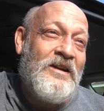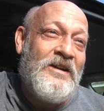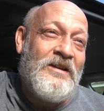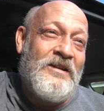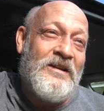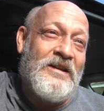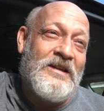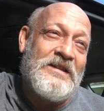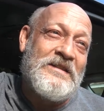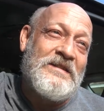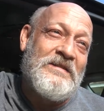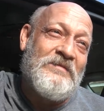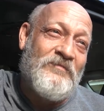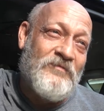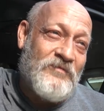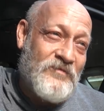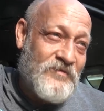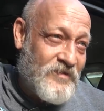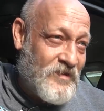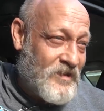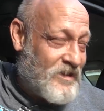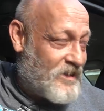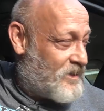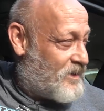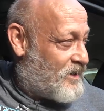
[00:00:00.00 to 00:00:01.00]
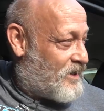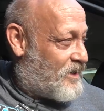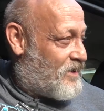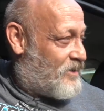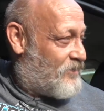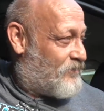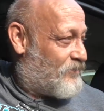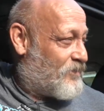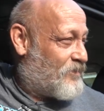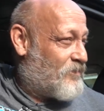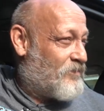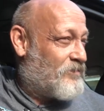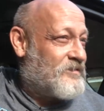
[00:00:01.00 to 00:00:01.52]
like I said, we'll try.
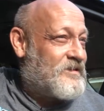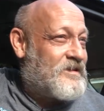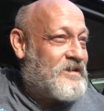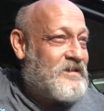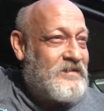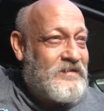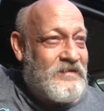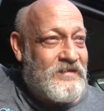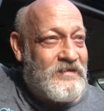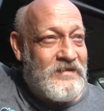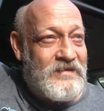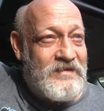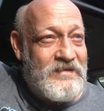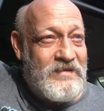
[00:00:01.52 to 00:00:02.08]
We're going to